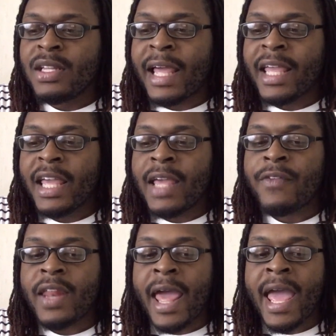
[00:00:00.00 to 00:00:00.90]
like,
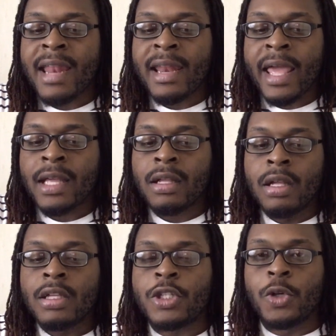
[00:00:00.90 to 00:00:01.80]
if it had, like,
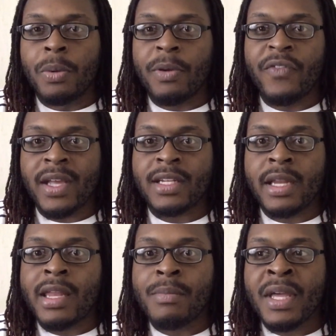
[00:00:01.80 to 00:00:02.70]
super
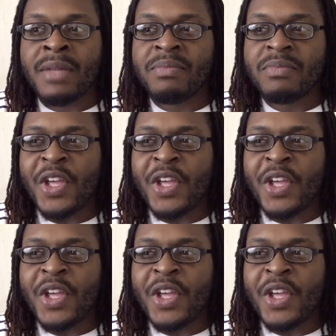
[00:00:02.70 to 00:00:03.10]
perfected anime,